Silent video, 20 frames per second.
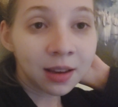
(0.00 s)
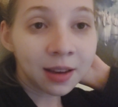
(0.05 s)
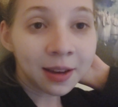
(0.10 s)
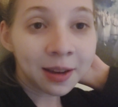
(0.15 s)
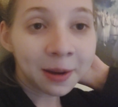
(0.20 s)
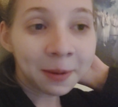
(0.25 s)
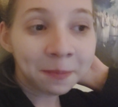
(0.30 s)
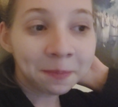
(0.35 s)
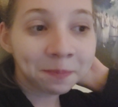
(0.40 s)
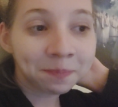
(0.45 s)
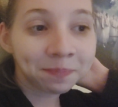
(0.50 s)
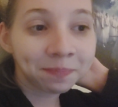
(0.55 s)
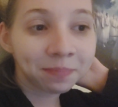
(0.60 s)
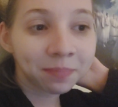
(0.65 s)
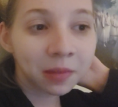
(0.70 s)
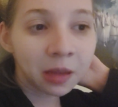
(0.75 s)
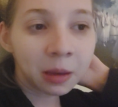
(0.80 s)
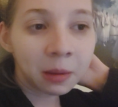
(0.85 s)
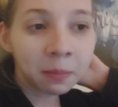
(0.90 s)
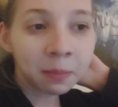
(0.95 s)

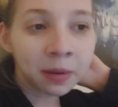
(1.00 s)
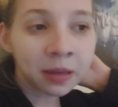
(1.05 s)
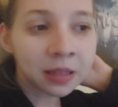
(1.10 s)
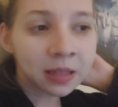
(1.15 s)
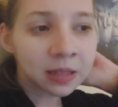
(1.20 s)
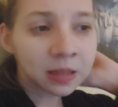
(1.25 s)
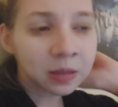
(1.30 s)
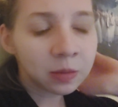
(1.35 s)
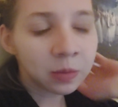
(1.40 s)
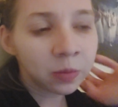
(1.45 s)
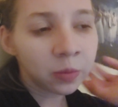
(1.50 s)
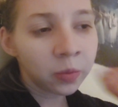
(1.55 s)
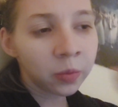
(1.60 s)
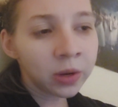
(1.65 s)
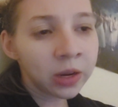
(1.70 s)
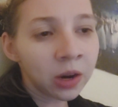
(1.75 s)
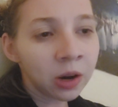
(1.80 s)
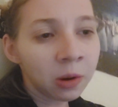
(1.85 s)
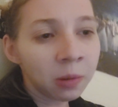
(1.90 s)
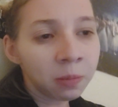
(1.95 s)
But
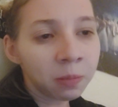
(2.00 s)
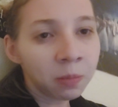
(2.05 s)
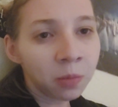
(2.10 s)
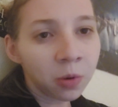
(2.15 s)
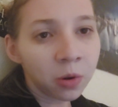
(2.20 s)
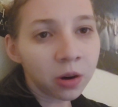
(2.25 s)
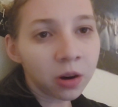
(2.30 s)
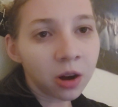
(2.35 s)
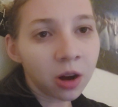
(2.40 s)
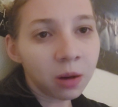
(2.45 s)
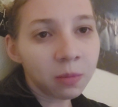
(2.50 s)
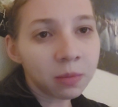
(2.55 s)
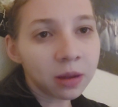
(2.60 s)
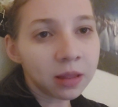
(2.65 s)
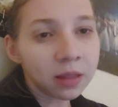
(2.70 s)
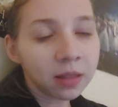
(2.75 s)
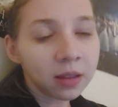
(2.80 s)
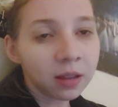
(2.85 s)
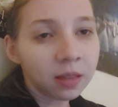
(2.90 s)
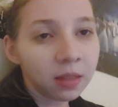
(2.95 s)
we are more
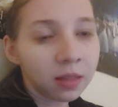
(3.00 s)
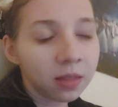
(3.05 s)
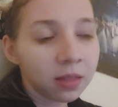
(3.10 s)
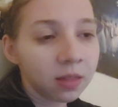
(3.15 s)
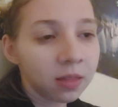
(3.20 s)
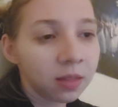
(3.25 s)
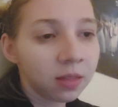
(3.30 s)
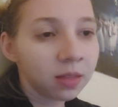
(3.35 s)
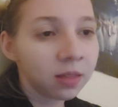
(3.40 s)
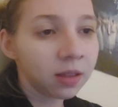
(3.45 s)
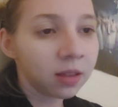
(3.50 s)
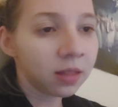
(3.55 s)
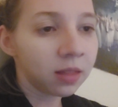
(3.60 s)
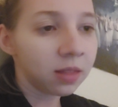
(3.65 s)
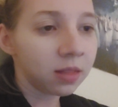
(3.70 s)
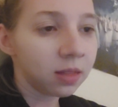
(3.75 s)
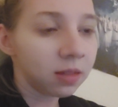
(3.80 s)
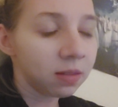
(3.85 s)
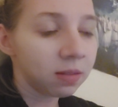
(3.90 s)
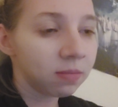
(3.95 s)
common
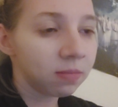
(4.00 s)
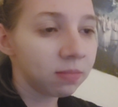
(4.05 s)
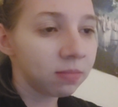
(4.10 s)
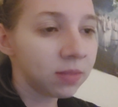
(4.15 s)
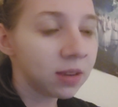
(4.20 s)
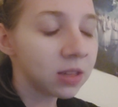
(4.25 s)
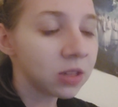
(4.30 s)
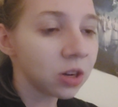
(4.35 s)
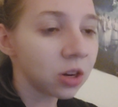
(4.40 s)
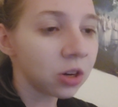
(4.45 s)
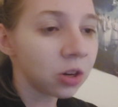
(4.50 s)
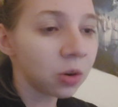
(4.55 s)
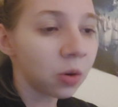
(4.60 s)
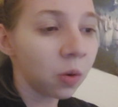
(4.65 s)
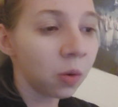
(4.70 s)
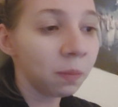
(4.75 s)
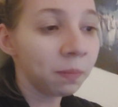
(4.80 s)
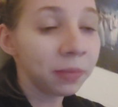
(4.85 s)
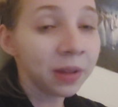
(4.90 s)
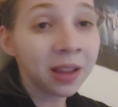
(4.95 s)
than this
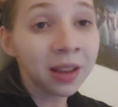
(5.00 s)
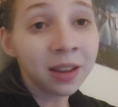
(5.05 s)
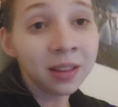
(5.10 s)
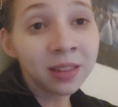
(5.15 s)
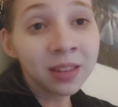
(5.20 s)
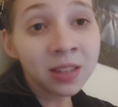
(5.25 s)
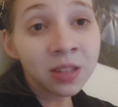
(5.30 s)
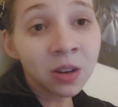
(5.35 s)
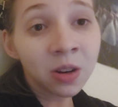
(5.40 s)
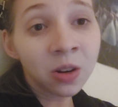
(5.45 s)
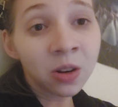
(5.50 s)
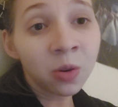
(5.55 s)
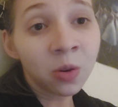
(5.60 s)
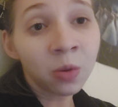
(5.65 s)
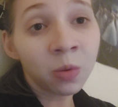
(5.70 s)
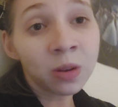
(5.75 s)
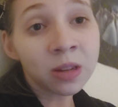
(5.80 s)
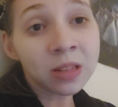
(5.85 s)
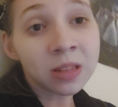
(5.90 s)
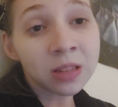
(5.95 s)
article. This
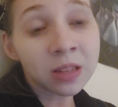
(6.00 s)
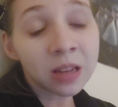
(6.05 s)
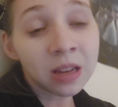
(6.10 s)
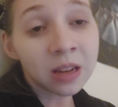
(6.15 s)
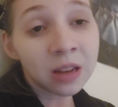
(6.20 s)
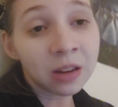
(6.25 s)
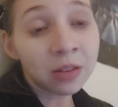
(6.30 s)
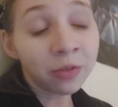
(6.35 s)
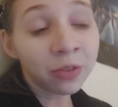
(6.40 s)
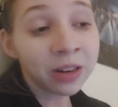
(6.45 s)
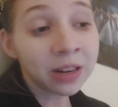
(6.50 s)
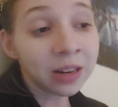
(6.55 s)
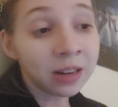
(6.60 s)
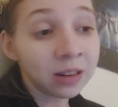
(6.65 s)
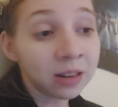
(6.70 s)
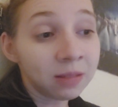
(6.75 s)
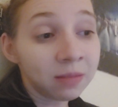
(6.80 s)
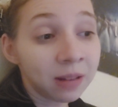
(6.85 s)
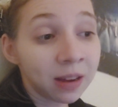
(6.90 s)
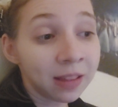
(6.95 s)
article was
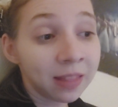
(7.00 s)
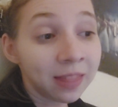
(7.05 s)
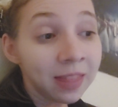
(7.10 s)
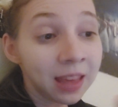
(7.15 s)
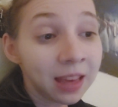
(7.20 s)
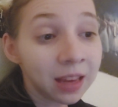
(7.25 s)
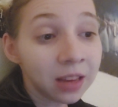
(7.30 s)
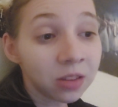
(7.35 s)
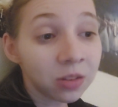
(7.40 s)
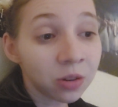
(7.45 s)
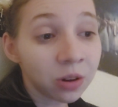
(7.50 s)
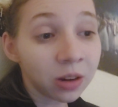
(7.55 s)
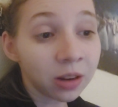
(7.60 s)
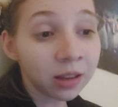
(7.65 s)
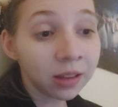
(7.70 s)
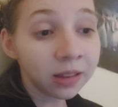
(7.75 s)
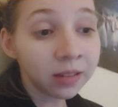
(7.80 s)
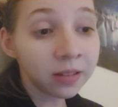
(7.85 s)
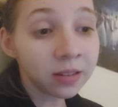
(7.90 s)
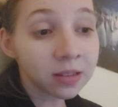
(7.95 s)
written, I think, during
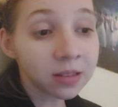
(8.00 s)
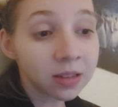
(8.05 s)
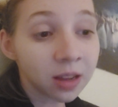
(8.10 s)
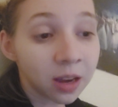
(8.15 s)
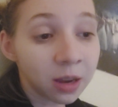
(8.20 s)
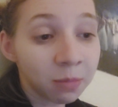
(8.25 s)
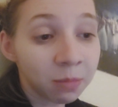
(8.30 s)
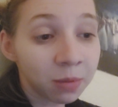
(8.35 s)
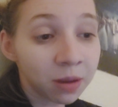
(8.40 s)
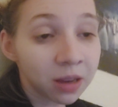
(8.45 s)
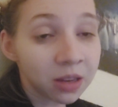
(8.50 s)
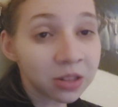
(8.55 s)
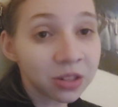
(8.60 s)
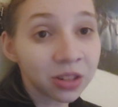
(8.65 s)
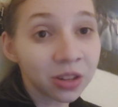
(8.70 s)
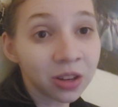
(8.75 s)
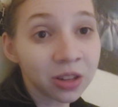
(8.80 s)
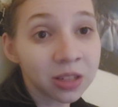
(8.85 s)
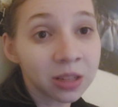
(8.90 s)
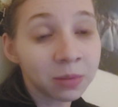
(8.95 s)
Clinton's time because she
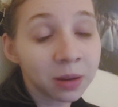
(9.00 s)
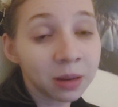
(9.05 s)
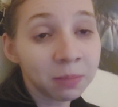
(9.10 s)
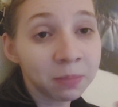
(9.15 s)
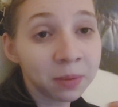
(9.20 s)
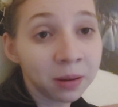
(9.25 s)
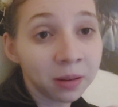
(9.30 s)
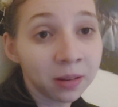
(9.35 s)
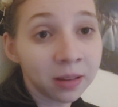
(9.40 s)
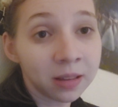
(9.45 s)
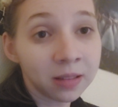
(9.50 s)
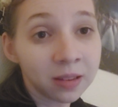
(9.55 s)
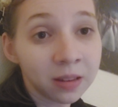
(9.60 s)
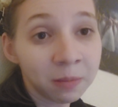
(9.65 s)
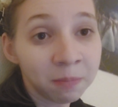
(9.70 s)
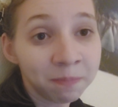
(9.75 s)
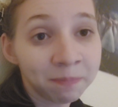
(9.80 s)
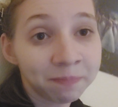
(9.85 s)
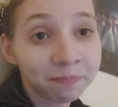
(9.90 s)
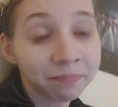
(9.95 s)
talks about Bill
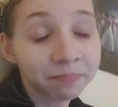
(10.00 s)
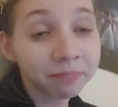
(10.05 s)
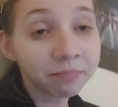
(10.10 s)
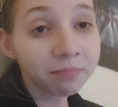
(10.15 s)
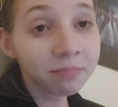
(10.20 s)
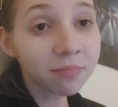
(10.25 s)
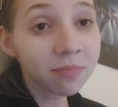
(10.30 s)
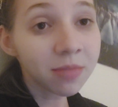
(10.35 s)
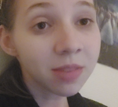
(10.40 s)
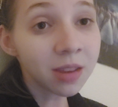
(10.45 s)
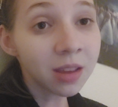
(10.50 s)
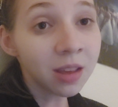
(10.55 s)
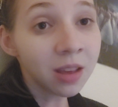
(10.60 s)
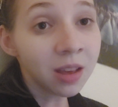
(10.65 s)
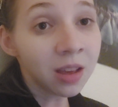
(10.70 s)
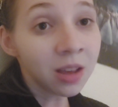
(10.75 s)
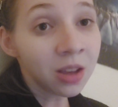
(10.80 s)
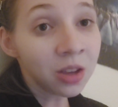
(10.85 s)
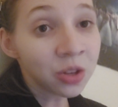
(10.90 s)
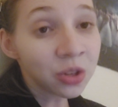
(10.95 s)
Clinton.
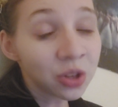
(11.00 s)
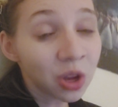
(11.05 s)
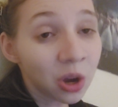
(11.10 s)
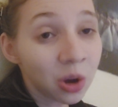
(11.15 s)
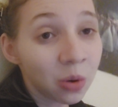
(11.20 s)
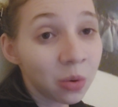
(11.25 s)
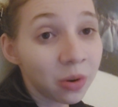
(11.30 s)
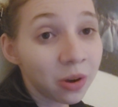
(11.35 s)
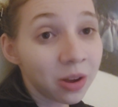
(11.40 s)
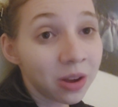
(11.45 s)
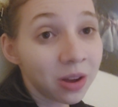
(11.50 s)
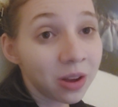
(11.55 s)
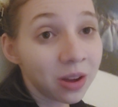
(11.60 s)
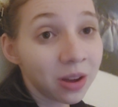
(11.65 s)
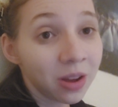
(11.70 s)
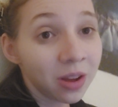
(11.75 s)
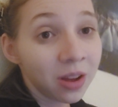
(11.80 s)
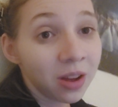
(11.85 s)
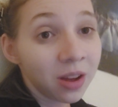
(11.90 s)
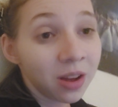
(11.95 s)
So
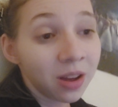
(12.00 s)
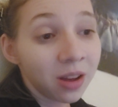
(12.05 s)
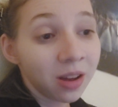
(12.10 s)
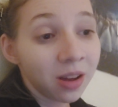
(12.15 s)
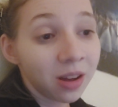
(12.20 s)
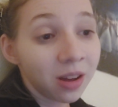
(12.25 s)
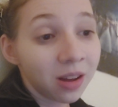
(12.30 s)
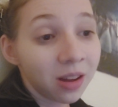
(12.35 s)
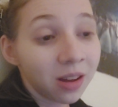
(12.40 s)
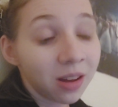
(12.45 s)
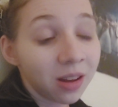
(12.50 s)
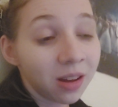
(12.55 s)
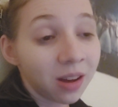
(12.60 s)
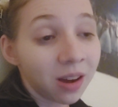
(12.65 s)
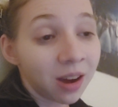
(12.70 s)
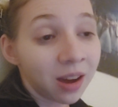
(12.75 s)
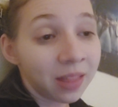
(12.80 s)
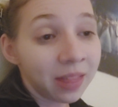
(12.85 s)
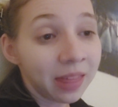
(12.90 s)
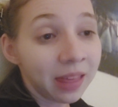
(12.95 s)

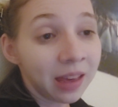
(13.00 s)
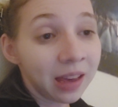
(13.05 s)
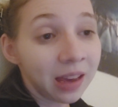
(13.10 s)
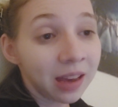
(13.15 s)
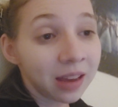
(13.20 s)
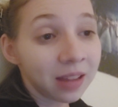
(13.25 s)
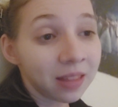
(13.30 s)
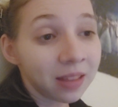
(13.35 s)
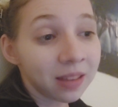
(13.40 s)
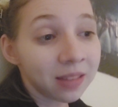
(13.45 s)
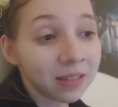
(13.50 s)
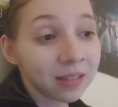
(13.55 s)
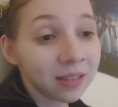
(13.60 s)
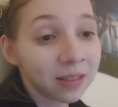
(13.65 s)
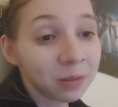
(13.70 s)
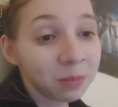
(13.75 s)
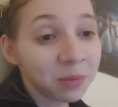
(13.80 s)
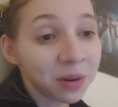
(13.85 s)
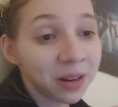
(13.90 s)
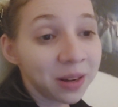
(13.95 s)
I think
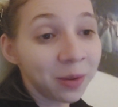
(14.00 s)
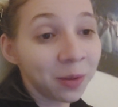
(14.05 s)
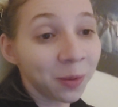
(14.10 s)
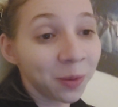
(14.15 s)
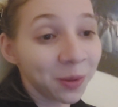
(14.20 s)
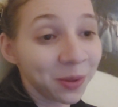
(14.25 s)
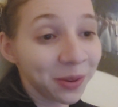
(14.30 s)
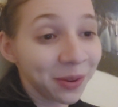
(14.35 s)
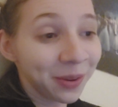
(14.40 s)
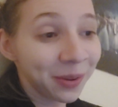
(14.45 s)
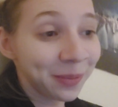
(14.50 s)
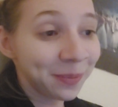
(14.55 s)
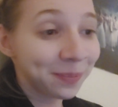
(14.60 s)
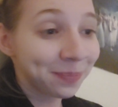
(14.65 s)
that's pretty old.